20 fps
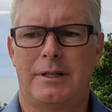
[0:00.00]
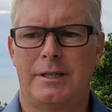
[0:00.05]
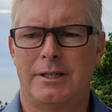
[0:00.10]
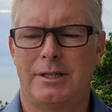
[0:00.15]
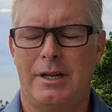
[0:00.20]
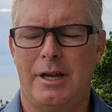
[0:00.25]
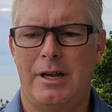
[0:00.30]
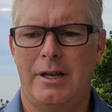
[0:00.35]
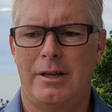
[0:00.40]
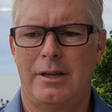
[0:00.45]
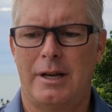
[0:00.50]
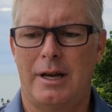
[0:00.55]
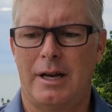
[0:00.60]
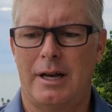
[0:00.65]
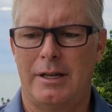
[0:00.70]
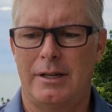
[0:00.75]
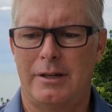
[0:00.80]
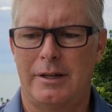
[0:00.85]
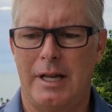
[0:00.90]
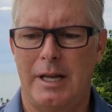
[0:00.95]
Let's say
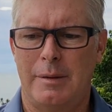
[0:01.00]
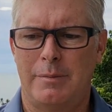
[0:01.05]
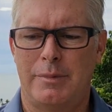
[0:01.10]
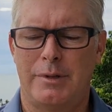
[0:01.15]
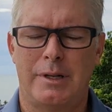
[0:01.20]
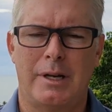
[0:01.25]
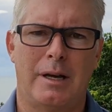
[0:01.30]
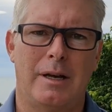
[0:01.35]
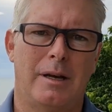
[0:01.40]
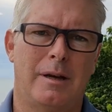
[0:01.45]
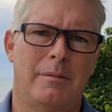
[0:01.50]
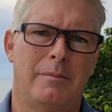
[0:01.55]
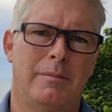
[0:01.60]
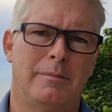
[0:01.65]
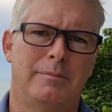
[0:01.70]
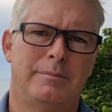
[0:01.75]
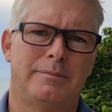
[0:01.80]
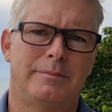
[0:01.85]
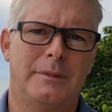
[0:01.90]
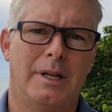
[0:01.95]
your name's Martha